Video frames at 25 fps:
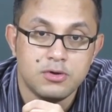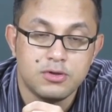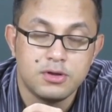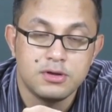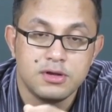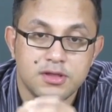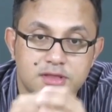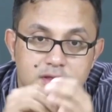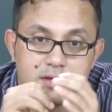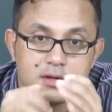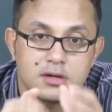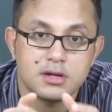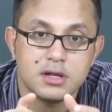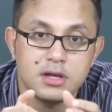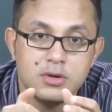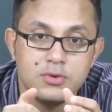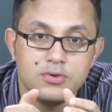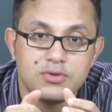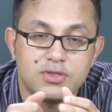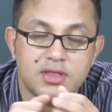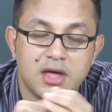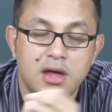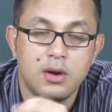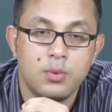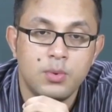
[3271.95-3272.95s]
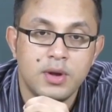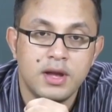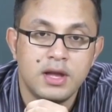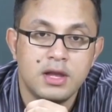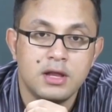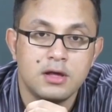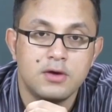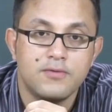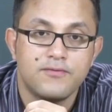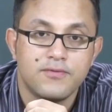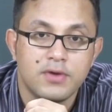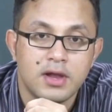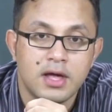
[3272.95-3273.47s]
So this concludes our
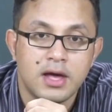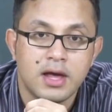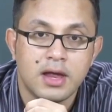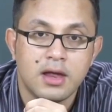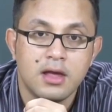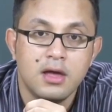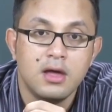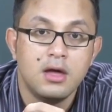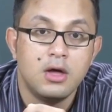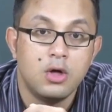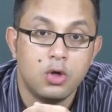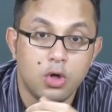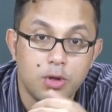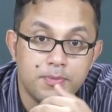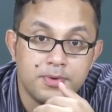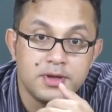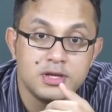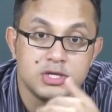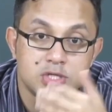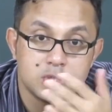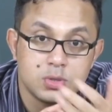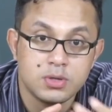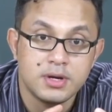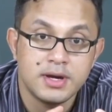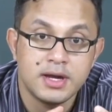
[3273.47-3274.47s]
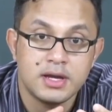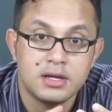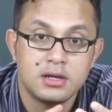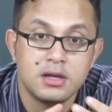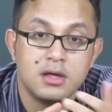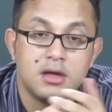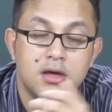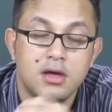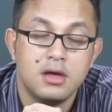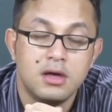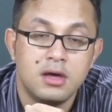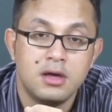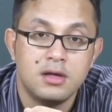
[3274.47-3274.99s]
reading of Fly. I hope you enjoyed
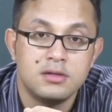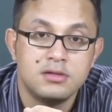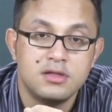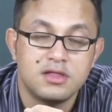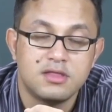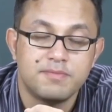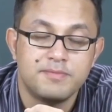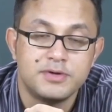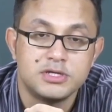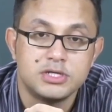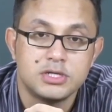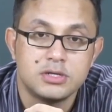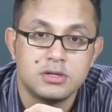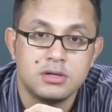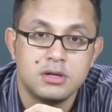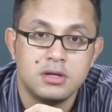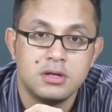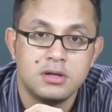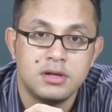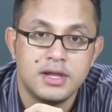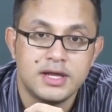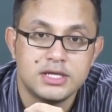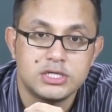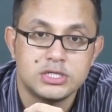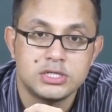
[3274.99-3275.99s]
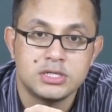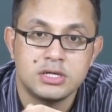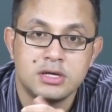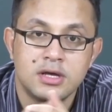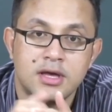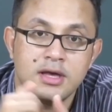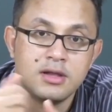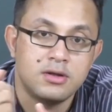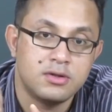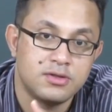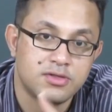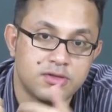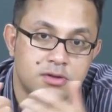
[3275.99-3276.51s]
uh, this particular lecture
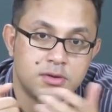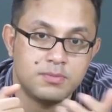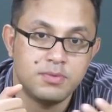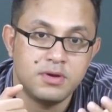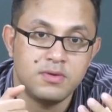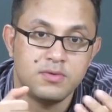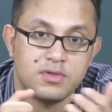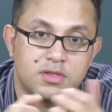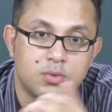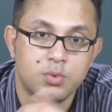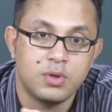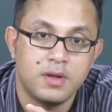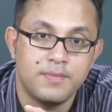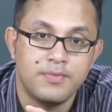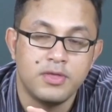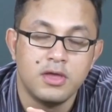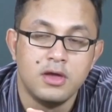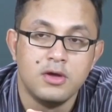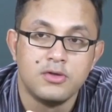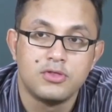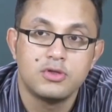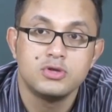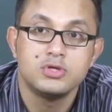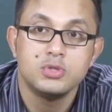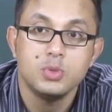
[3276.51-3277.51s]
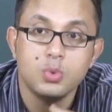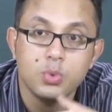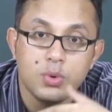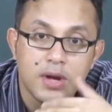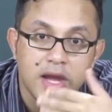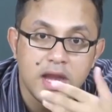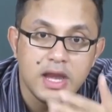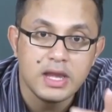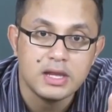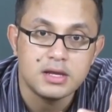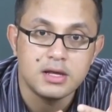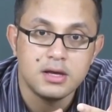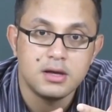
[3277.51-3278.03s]
and also the previous one. So do
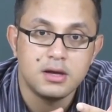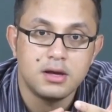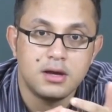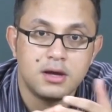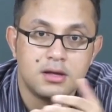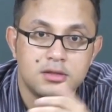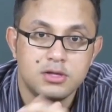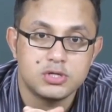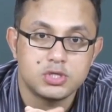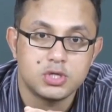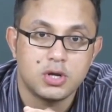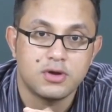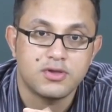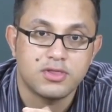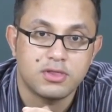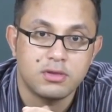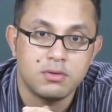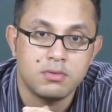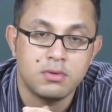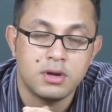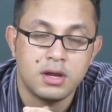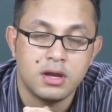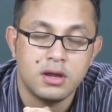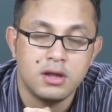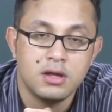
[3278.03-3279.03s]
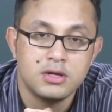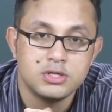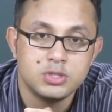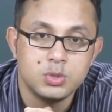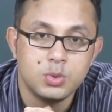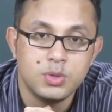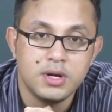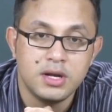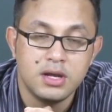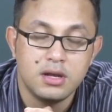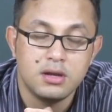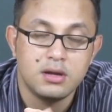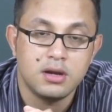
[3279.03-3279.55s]
read uh, the short story.
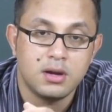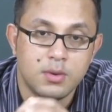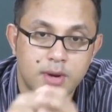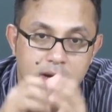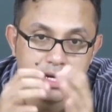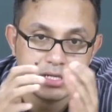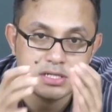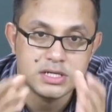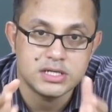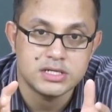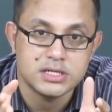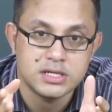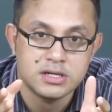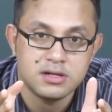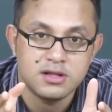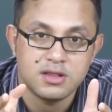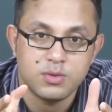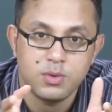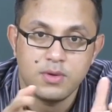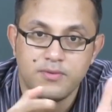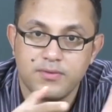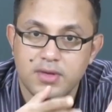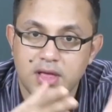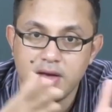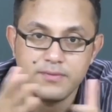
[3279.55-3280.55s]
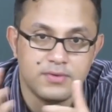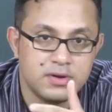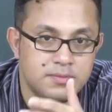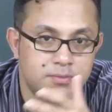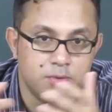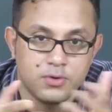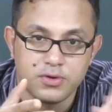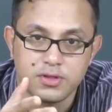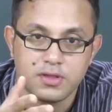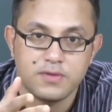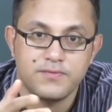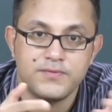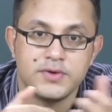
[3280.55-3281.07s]
Do read it in great details. We have covered
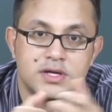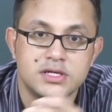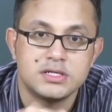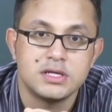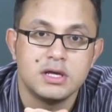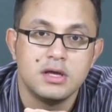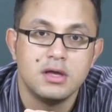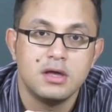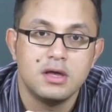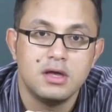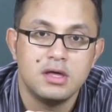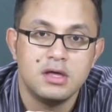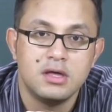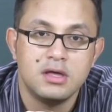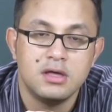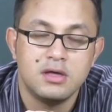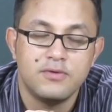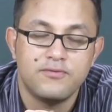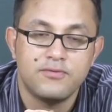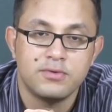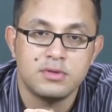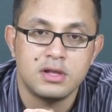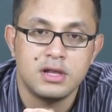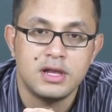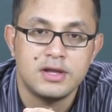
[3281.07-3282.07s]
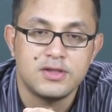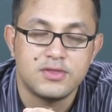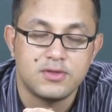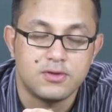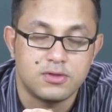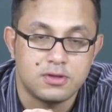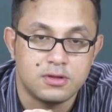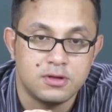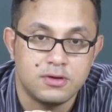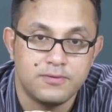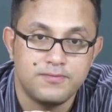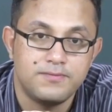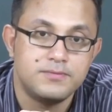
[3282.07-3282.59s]
most of it uh, from the
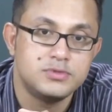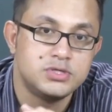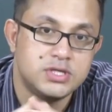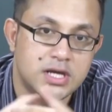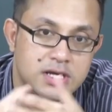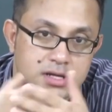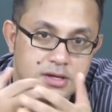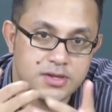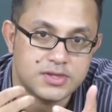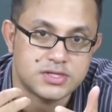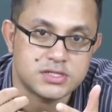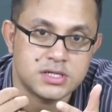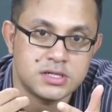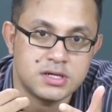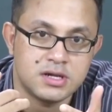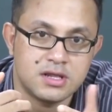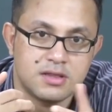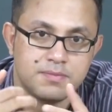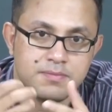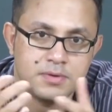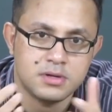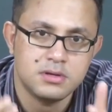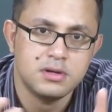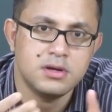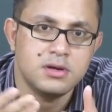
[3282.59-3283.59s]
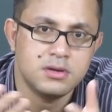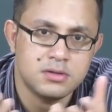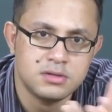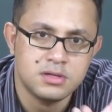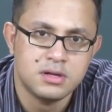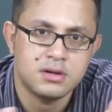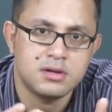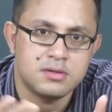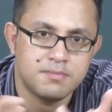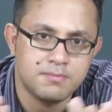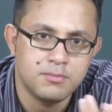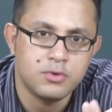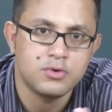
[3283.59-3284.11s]
lenses of gender studies, but you know
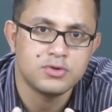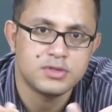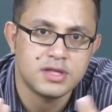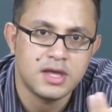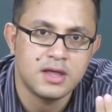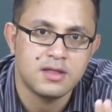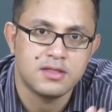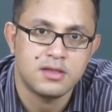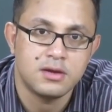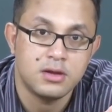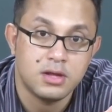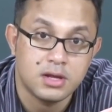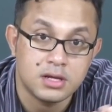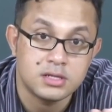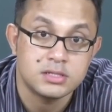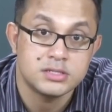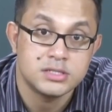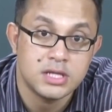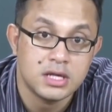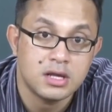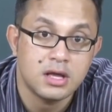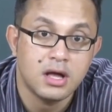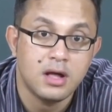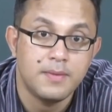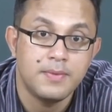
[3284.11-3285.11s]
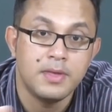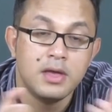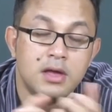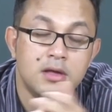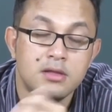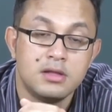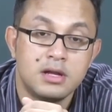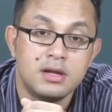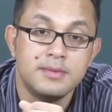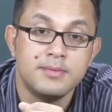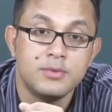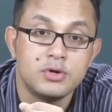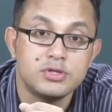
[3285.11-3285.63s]
there are more things that you can dig
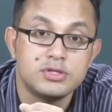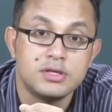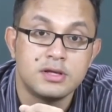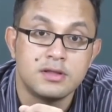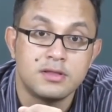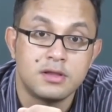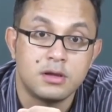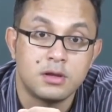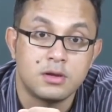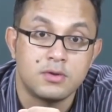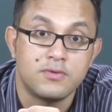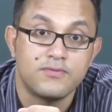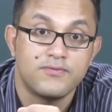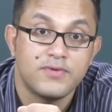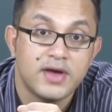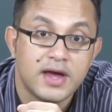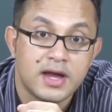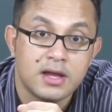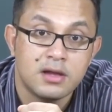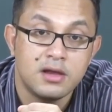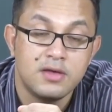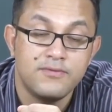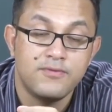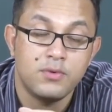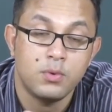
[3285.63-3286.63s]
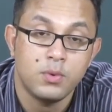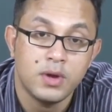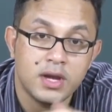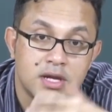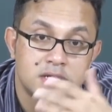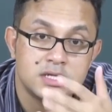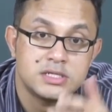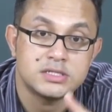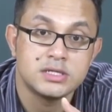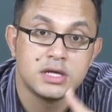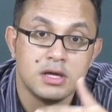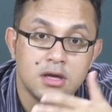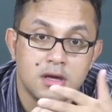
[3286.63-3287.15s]
up. There are more things that you can find if you
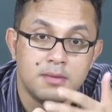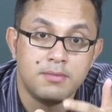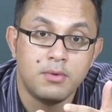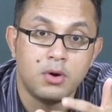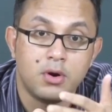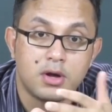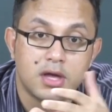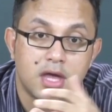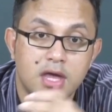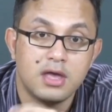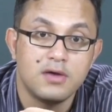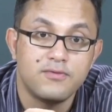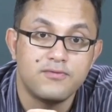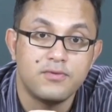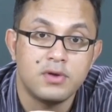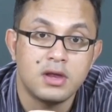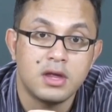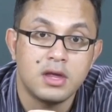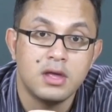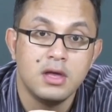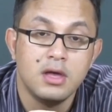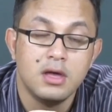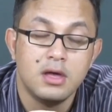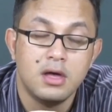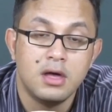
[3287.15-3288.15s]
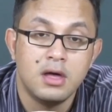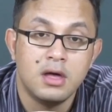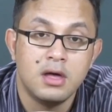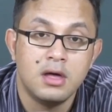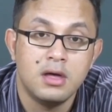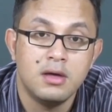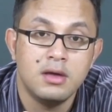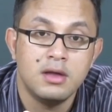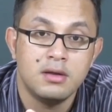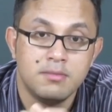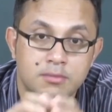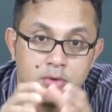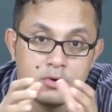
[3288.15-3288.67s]
read it more carefully
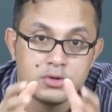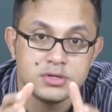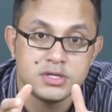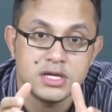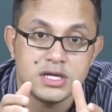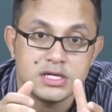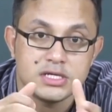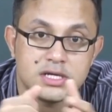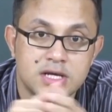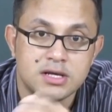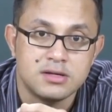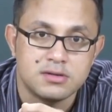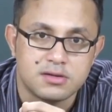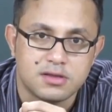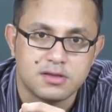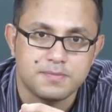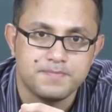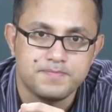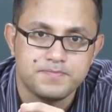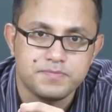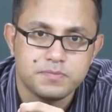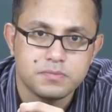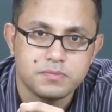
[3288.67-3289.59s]
uh, in more details.